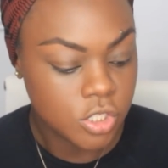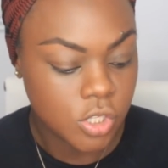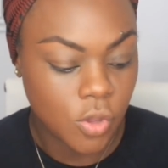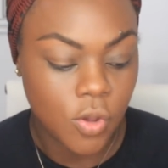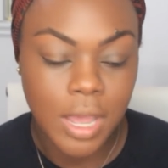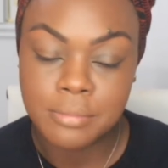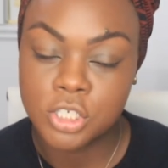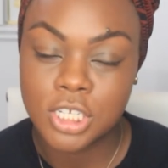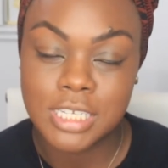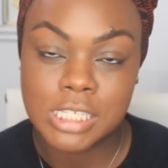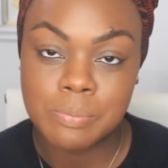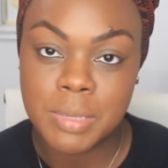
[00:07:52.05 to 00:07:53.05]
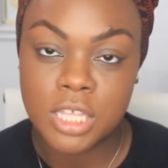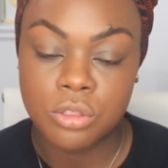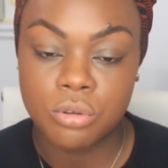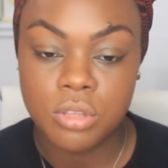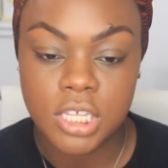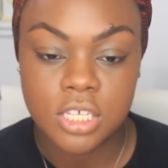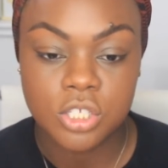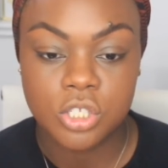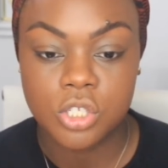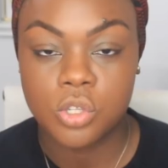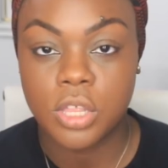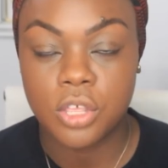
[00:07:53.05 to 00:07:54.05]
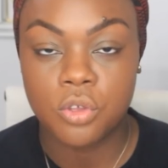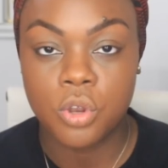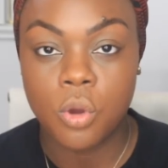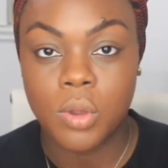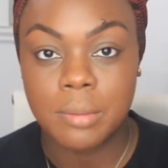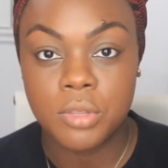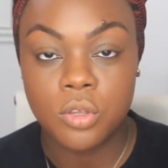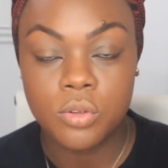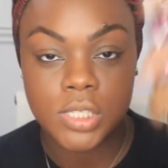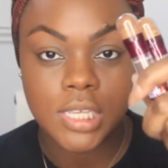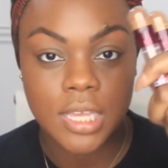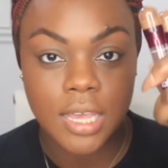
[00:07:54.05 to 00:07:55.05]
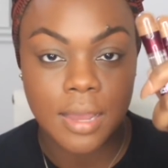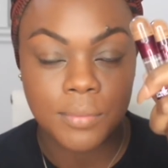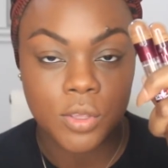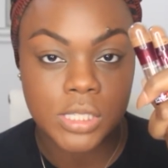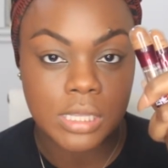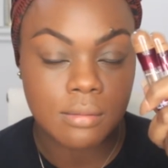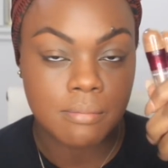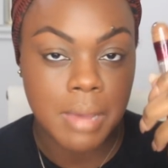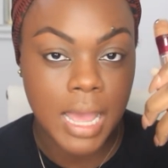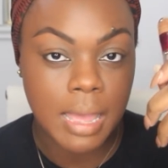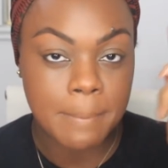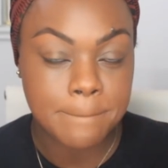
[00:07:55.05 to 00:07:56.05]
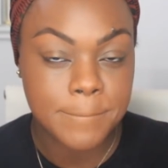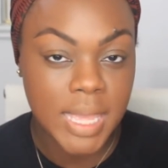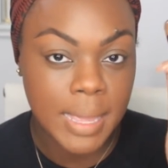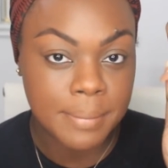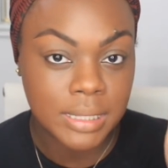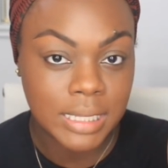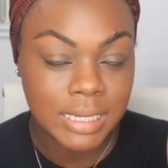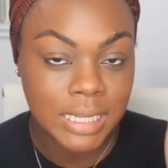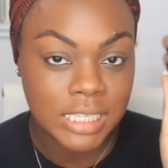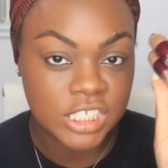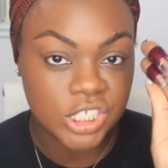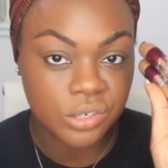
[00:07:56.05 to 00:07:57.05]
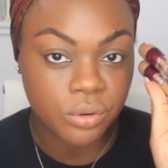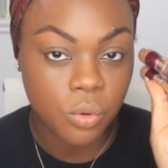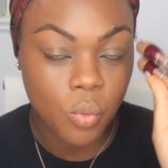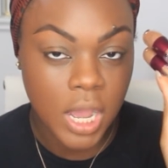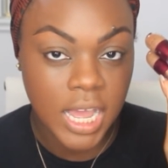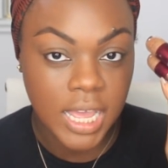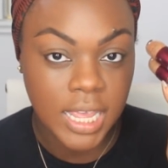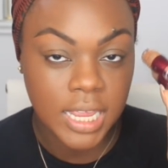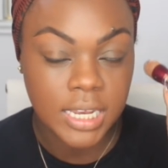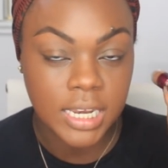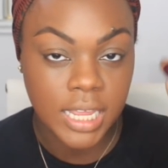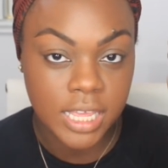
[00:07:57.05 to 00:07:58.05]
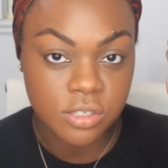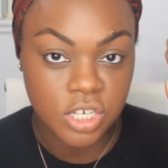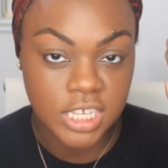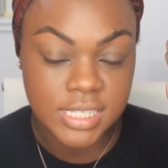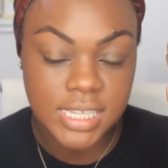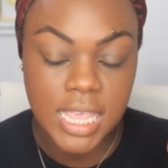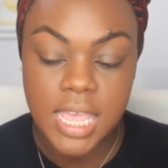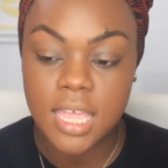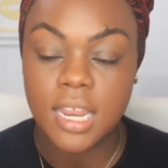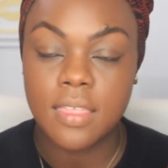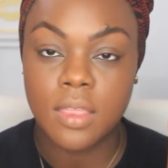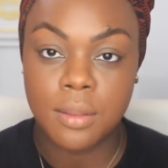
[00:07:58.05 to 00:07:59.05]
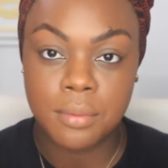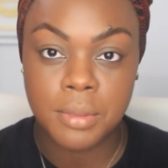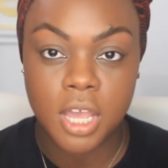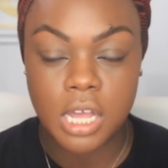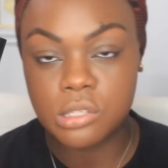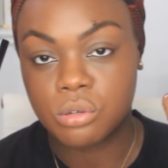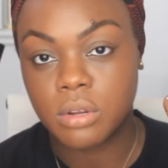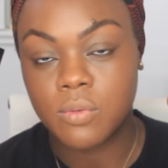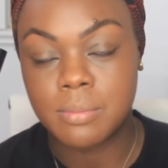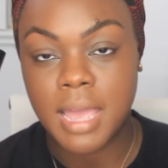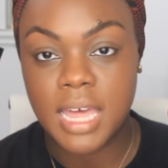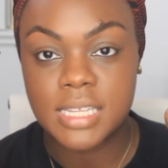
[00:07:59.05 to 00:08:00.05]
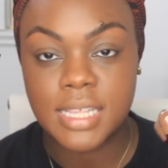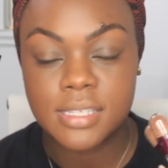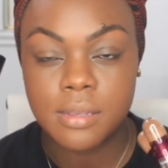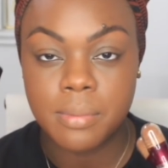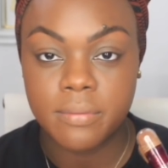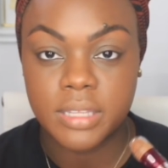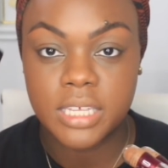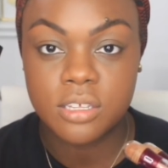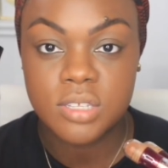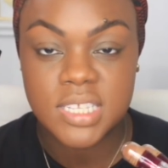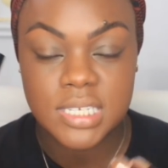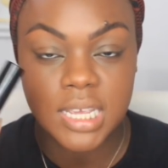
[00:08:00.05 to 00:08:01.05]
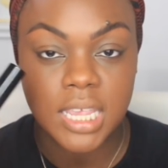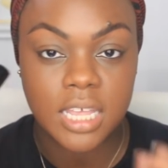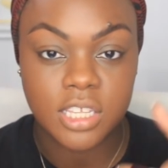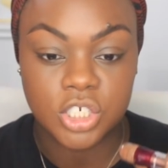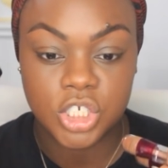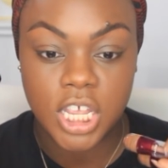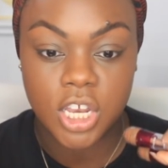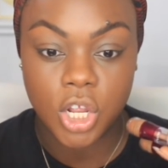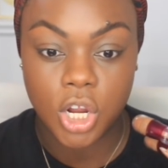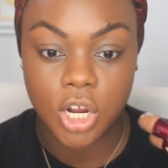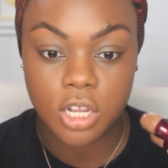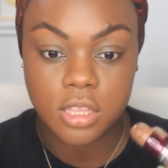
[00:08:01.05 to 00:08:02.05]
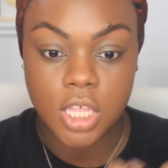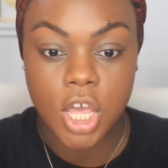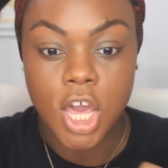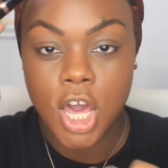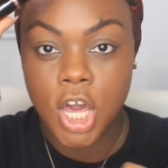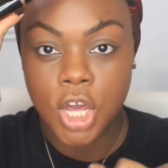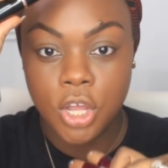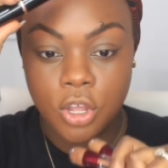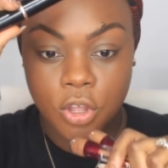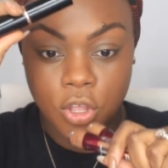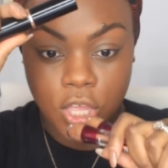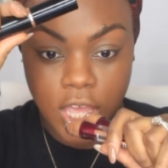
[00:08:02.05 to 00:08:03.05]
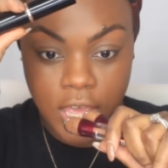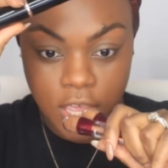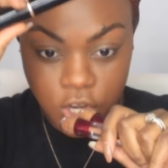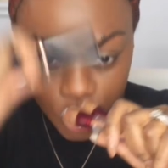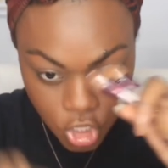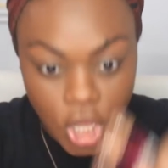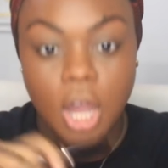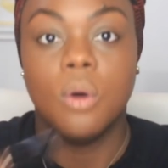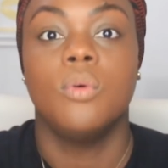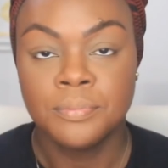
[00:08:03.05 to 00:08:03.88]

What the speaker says: So I'm just gonna speed through this so that you know what I'm using. I'm using my Maybelline Instant Rewind in Hazelnut and Tan, and then I'm gonna be contouring with my Anastasia Beverly Hills stick in the shade Earth. And go.